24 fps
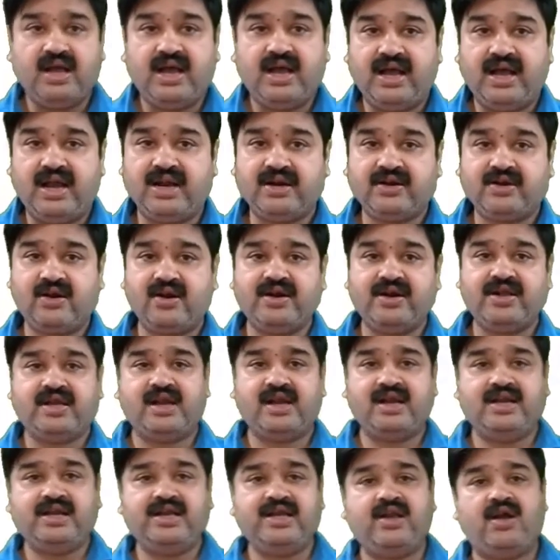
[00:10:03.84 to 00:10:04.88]

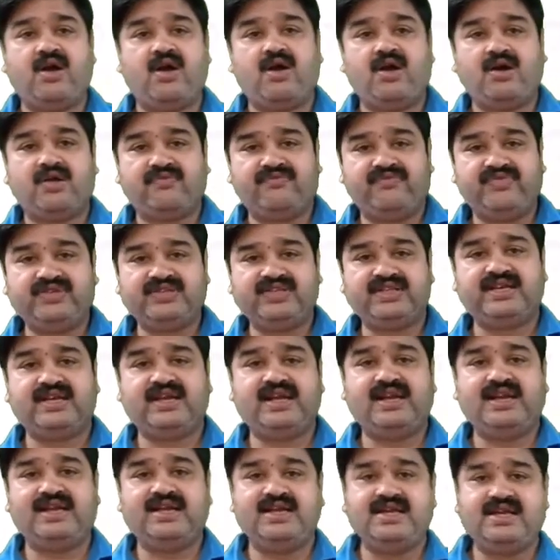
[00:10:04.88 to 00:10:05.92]
Electronically or
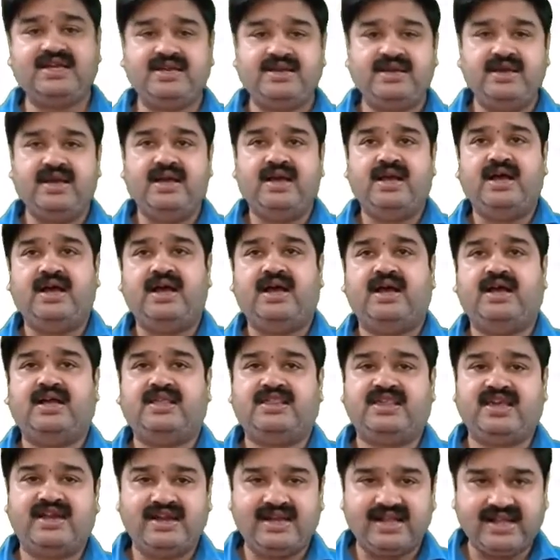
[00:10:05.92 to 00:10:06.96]
physically
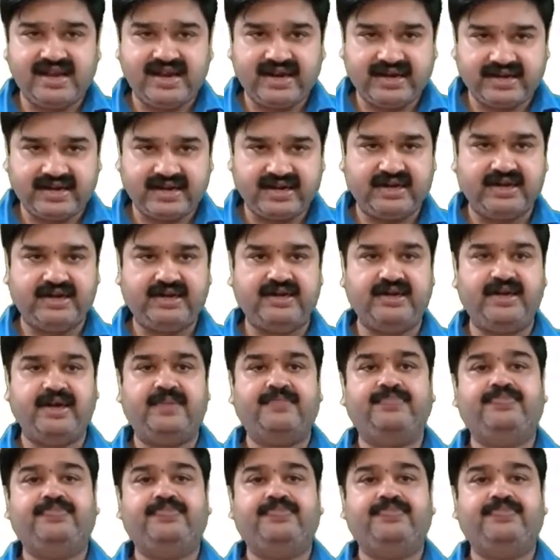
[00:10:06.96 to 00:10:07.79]
generated